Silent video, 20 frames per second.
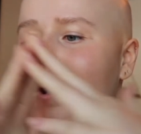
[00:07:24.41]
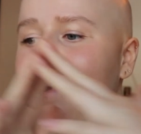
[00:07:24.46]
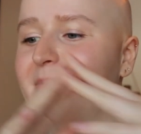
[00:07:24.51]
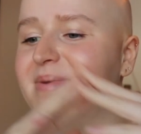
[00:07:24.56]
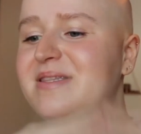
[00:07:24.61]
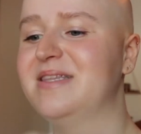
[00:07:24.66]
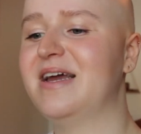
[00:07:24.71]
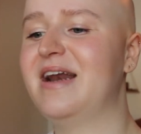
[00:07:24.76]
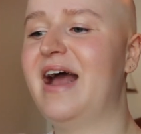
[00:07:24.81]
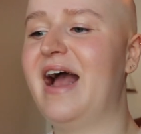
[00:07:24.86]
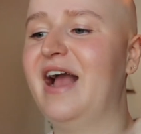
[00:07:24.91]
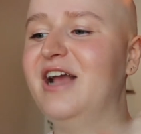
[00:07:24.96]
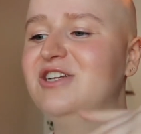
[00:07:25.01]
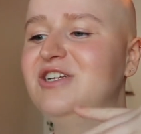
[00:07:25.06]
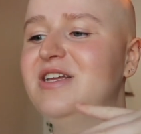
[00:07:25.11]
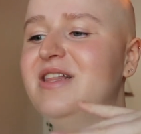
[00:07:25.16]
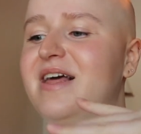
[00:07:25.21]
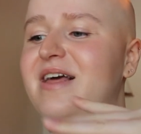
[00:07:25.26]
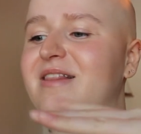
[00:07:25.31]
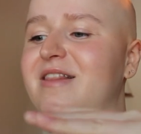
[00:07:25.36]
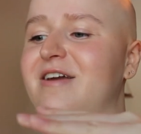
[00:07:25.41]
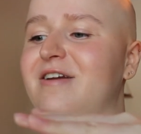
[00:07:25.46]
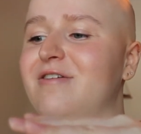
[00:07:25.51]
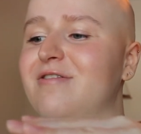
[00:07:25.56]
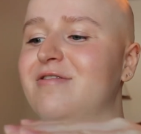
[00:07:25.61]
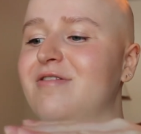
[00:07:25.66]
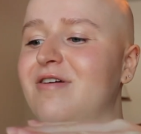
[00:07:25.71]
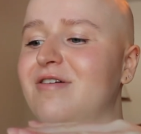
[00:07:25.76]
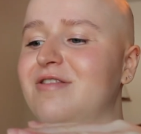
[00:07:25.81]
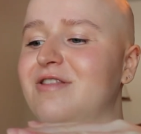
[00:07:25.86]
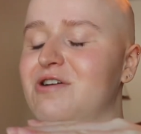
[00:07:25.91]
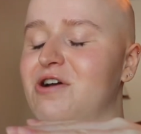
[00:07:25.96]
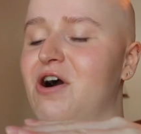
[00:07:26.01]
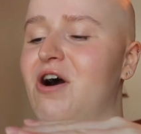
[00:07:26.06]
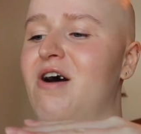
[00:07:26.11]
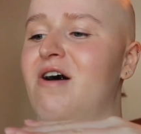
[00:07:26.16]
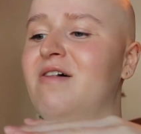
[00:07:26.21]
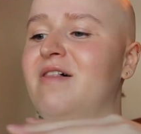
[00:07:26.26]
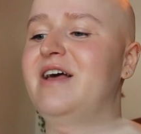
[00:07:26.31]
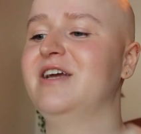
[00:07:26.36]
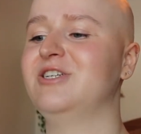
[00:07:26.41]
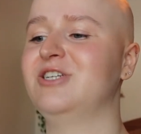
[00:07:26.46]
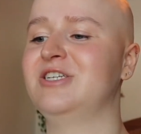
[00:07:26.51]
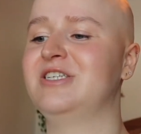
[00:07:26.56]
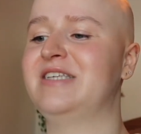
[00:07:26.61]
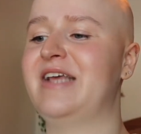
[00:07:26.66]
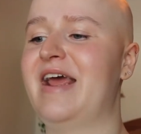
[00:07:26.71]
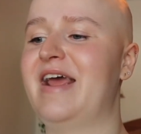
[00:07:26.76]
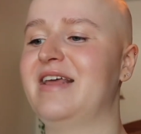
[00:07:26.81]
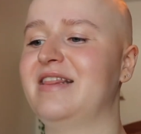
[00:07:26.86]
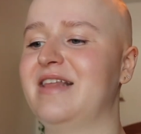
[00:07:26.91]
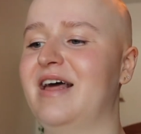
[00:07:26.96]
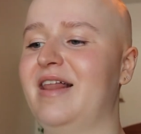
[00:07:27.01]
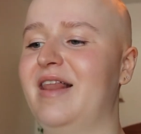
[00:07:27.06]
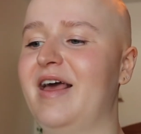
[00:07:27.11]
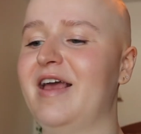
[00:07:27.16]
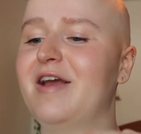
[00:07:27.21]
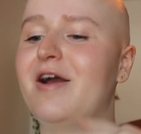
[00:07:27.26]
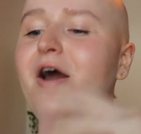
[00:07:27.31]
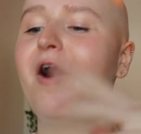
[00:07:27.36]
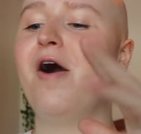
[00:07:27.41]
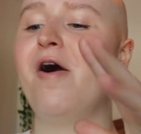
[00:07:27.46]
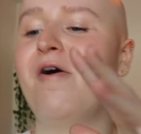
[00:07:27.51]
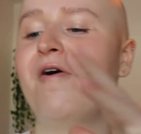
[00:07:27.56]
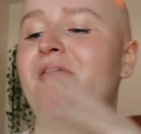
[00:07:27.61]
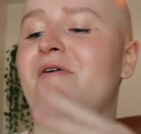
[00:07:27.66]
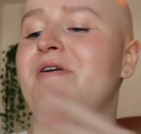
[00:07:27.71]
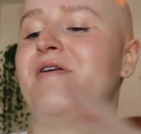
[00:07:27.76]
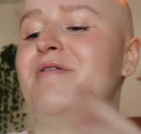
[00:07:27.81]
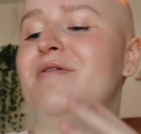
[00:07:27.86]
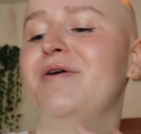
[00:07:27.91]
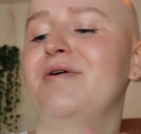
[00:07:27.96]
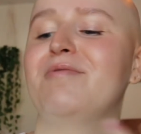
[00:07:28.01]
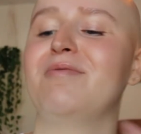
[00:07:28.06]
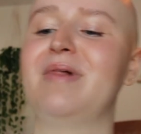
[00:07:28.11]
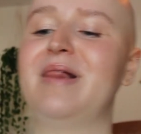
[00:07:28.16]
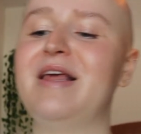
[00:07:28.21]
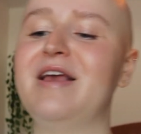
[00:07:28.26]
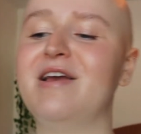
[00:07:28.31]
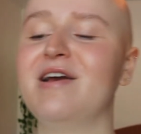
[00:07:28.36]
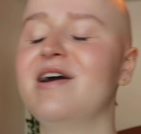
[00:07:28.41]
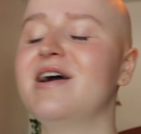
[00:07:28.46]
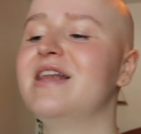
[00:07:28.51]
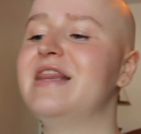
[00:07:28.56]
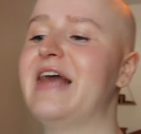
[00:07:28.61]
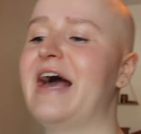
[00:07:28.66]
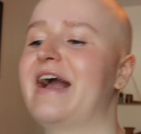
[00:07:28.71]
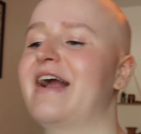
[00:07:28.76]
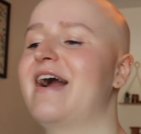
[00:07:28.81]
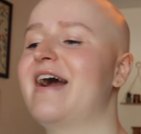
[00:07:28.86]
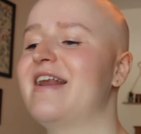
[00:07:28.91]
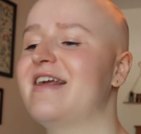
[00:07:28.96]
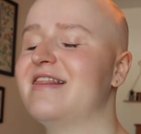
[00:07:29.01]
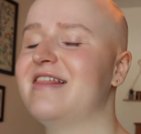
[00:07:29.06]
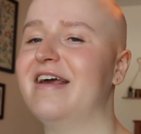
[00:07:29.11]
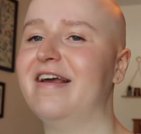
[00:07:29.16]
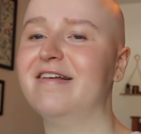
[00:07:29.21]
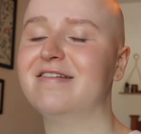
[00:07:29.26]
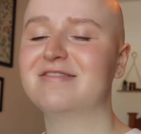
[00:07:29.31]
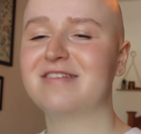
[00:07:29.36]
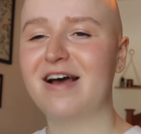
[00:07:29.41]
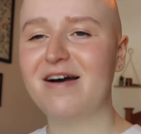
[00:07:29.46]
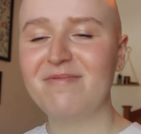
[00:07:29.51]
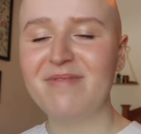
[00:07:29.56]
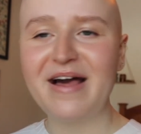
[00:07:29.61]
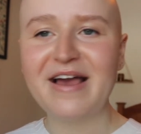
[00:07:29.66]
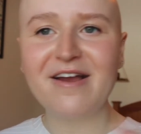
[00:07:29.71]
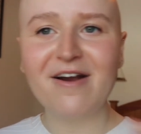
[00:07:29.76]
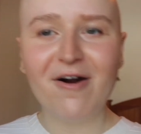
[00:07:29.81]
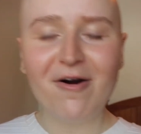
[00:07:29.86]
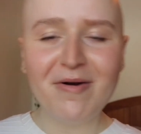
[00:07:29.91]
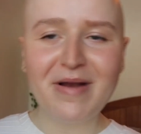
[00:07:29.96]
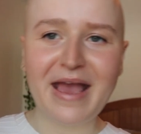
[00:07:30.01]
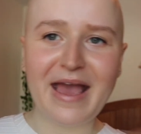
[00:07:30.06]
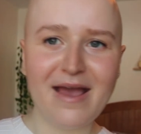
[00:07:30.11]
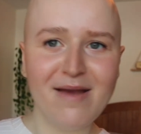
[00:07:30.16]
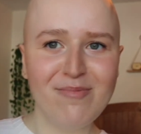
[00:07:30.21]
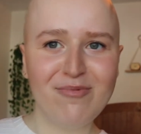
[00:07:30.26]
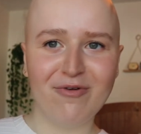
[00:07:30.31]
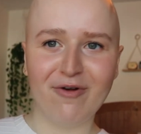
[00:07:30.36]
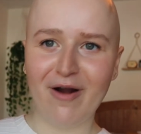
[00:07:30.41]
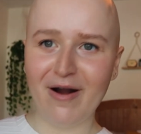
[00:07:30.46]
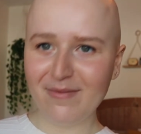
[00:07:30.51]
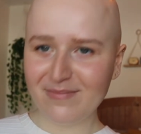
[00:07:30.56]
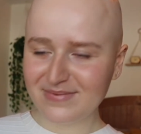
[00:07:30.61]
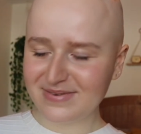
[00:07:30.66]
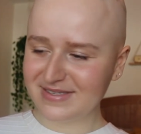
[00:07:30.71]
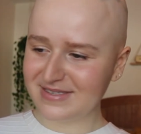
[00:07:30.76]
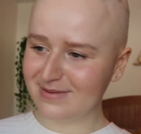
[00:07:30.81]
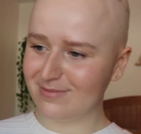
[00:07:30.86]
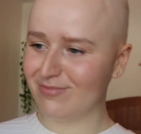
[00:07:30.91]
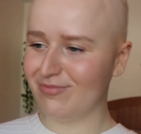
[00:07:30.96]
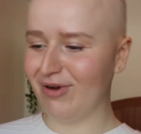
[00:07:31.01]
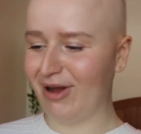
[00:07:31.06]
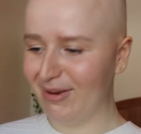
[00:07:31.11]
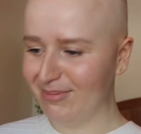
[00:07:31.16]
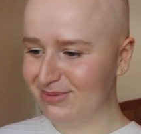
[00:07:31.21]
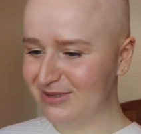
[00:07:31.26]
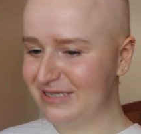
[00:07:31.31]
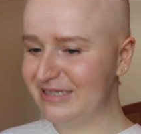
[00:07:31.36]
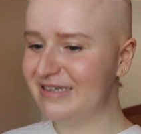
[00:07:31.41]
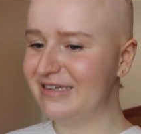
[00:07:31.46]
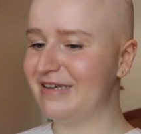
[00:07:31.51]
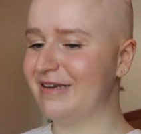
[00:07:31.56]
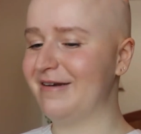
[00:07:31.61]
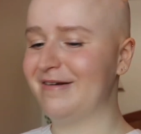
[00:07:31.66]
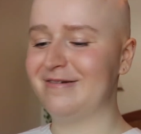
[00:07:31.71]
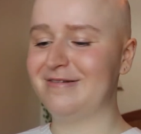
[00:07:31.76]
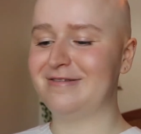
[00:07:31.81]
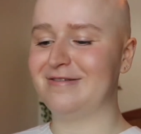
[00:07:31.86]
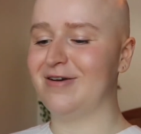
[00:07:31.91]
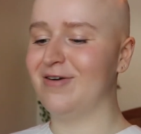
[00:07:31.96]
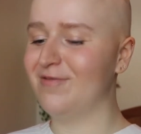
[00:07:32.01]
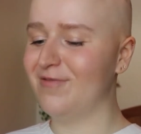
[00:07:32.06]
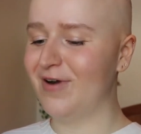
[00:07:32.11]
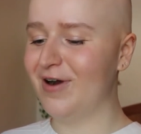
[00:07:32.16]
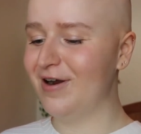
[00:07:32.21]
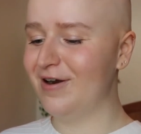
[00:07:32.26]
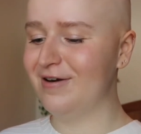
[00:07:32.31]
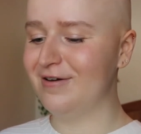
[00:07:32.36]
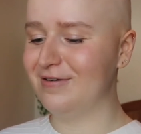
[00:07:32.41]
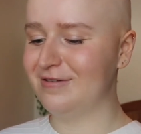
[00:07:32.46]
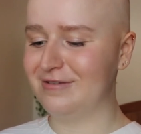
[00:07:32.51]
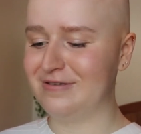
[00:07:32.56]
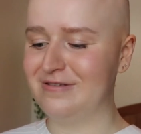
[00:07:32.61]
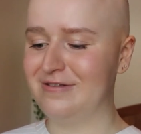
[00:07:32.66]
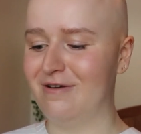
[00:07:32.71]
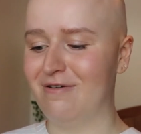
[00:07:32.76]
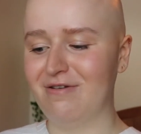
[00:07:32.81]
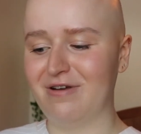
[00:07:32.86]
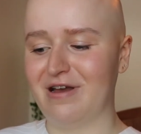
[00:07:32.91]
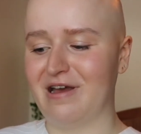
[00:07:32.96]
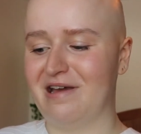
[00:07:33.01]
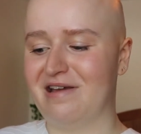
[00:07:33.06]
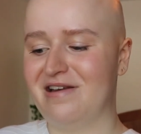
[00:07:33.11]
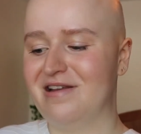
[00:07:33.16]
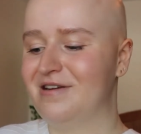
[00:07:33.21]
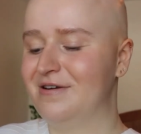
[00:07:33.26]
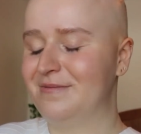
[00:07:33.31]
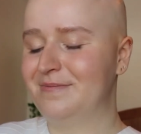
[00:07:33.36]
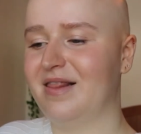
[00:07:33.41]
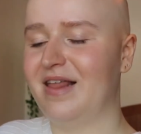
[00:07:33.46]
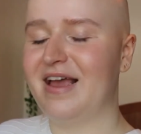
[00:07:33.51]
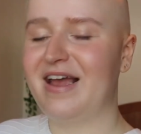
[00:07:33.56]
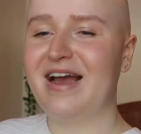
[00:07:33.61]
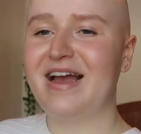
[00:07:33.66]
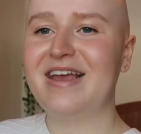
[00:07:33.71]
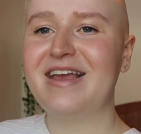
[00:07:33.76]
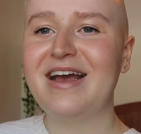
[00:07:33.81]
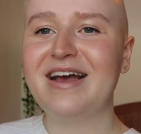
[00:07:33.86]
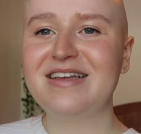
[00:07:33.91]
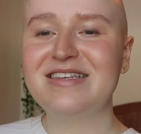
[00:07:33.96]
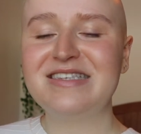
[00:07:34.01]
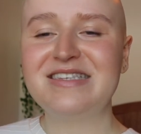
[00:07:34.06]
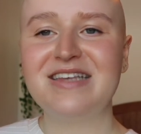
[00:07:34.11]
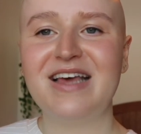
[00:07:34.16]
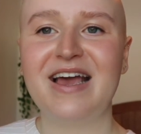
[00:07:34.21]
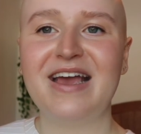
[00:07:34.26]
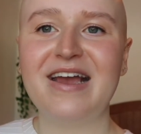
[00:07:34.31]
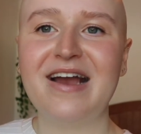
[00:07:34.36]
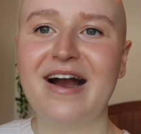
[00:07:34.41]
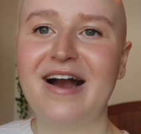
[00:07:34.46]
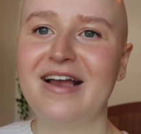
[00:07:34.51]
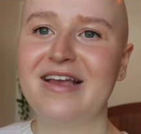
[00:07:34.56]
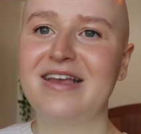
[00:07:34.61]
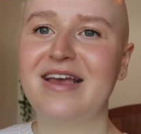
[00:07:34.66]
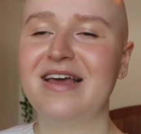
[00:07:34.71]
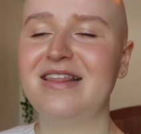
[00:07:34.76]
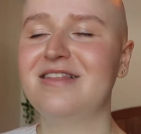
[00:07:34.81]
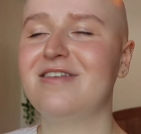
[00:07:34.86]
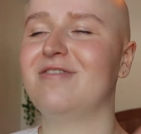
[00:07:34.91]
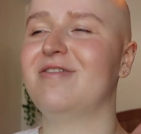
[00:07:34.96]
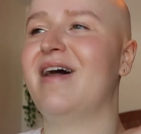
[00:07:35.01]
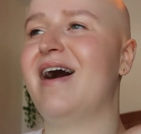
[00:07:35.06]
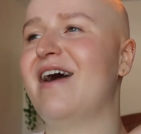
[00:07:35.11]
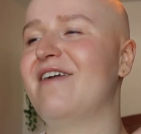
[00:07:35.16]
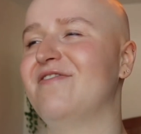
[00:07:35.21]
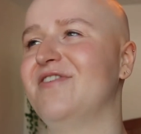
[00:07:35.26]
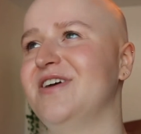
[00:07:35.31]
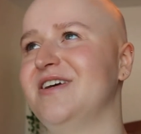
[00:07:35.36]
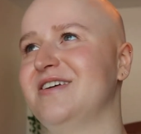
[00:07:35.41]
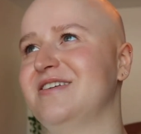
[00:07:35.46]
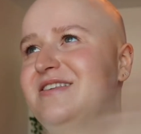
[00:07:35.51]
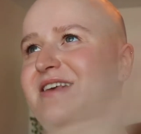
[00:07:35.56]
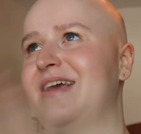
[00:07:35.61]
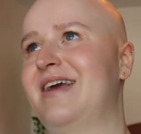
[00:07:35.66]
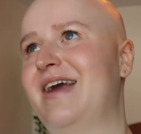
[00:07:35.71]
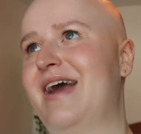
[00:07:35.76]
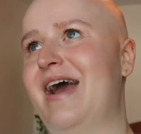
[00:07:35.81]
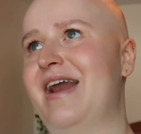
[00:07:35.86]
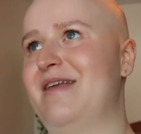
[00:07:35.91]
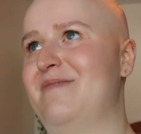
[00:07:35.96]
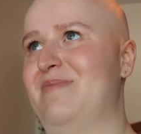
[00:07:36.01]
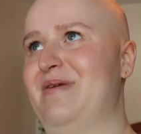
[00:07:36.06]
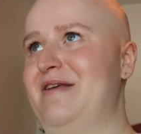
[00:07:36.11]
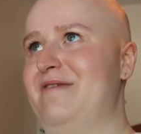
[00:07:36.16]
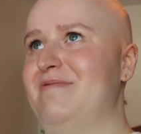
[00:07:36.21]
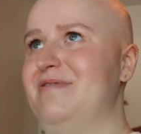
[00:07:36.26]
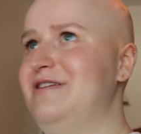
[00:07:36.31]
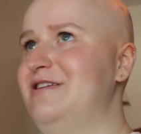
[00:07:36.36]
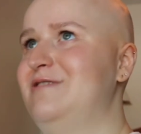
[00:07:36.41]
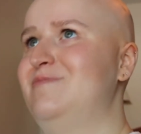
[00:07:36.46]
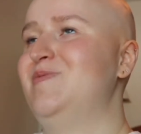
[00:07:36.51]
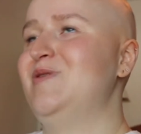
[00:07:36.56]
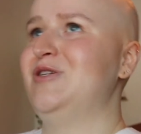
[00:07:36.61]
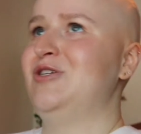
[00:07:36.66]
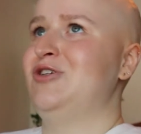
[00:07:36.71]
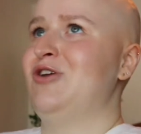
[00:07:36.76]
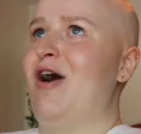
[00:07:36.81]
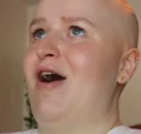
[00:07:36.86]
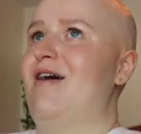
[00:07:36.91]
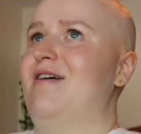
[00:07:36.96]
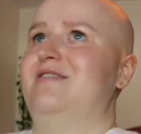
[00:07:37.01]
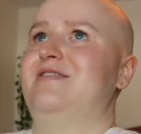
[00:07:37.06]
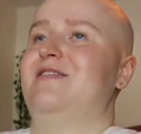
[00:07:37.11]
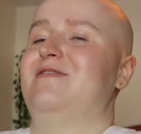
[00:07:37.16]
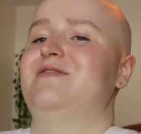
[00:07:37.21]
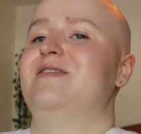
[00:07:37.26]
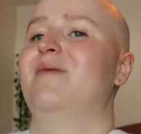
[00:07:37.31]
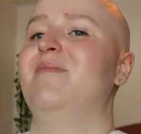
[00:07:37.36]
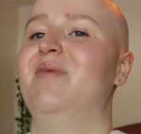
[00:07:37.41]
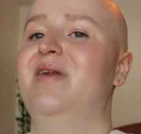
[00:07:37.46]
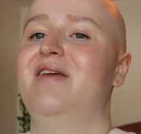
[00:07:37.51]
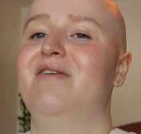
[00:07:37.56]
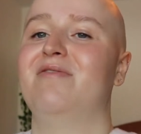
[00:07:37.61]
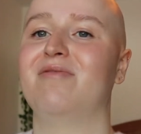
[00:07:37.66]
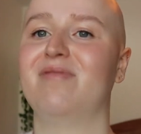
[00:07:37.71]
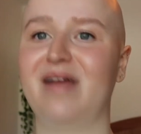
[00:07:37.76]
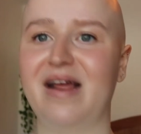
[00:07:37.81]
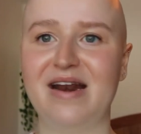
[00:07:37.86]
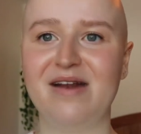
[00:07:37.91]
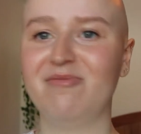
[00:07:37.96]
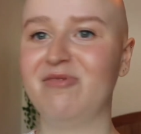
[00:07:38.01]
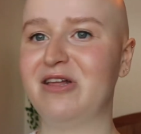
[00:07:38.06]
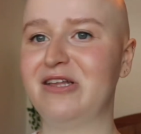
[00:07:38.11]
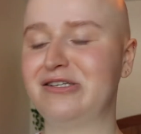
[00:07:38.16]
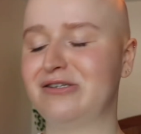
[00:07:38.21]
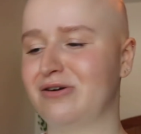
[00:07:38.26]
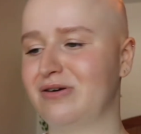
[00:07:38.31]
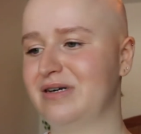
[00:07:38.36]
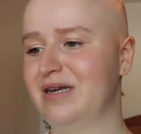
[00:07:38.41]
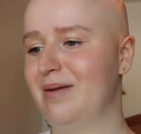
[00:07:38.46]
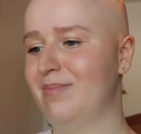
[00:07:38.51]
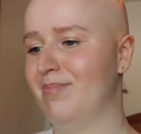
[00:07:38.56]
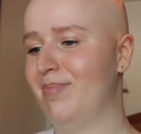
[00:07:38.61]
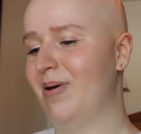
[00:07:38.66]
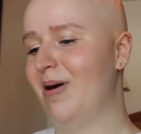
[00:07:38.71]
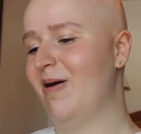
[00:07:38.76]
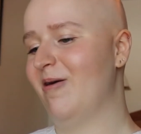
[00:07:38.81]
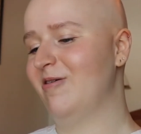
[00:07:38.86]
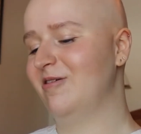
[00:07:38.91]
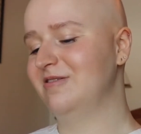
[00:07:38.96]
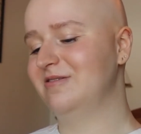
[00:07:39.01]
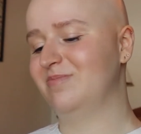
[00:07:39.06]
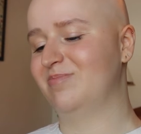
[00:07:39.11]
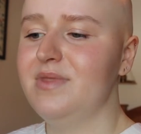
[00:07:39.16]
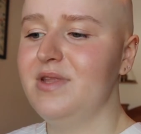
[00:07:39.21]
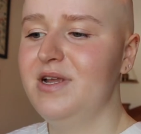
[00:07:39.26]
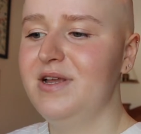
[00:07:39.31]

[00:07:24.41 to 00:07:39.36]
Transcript: But then actually like later throughout the call, like she's saying that like, oh, you look really good, that kind of thing. So I'm like, okay, props, props to you. So far, so good. Like I guess like I get the laughing because like anybody would just be shocked if somebody randomly turned up bald.